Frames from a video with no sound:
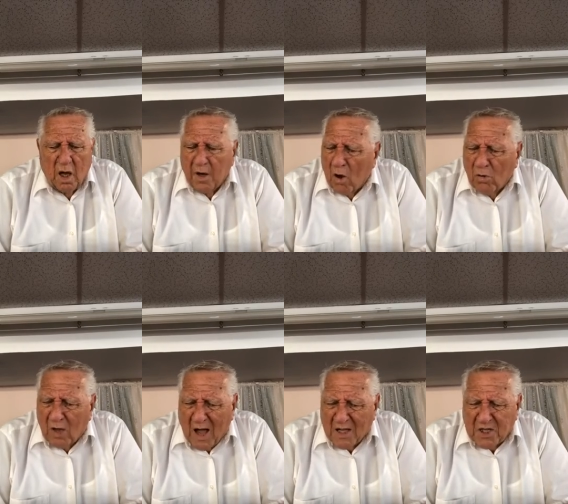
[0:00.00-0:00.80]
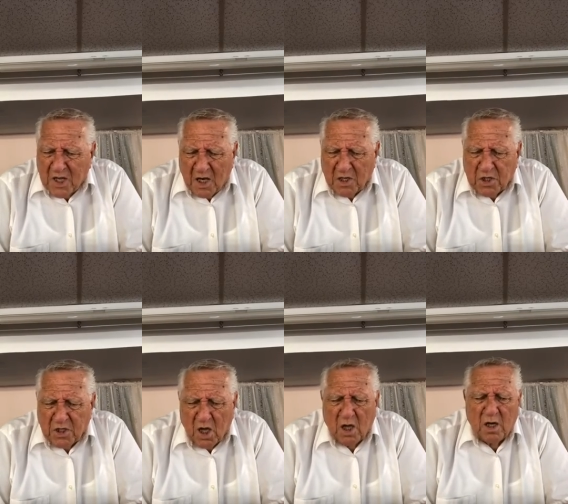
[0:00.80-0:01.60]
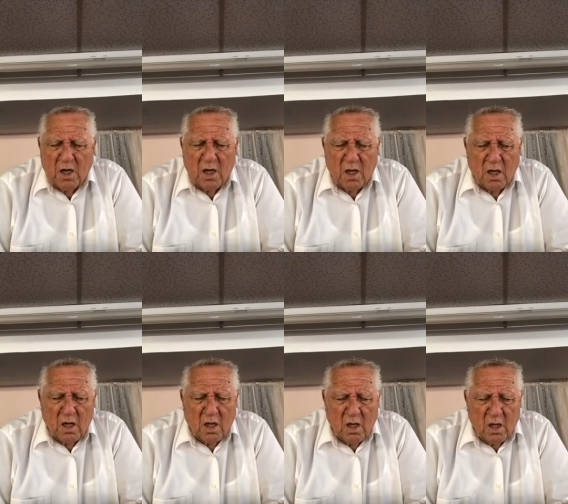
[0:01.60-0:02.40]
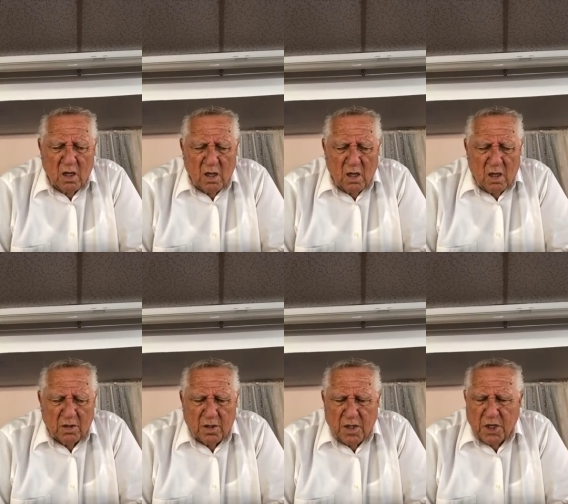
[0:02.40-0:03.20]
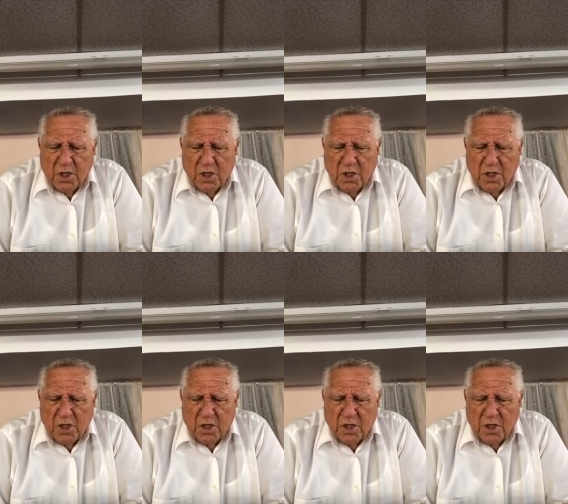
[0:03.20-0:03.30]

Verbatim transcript: I know God sent his son to